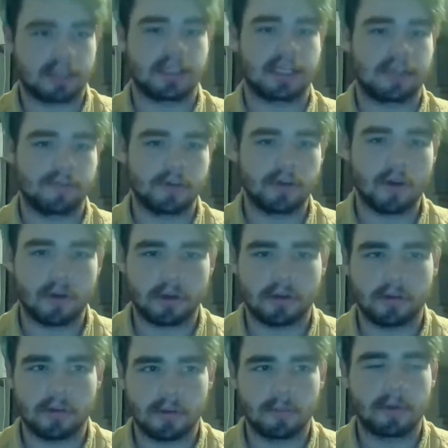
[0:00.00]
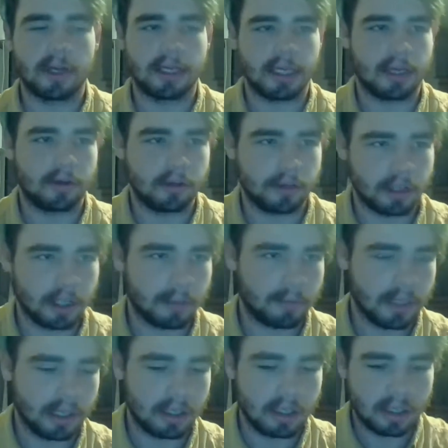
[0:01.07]
Like if you go on YouTube right now and you look up
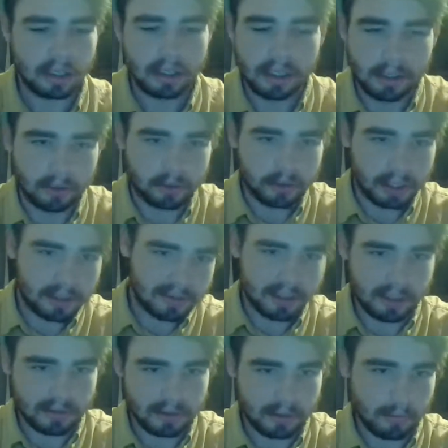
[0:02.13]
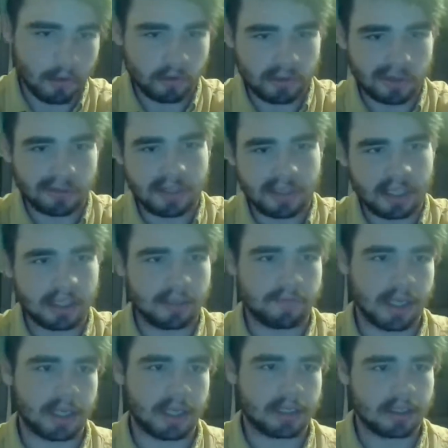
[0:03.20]
Neil deGrasse Tyson, the most outstanding
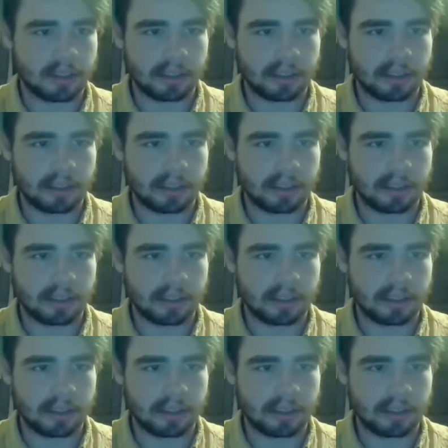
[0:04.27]
fact,